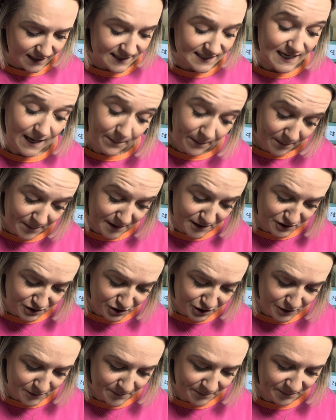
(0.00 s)
snap a
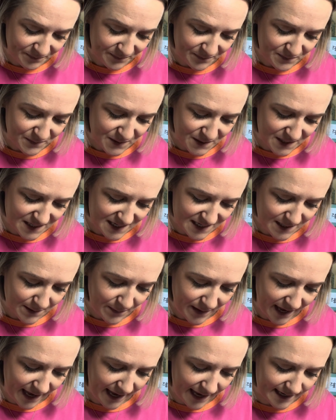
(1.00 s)
picture, put it in a
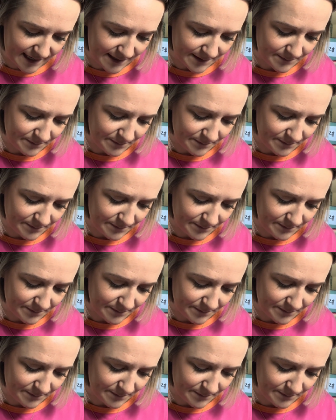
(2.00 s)
bag,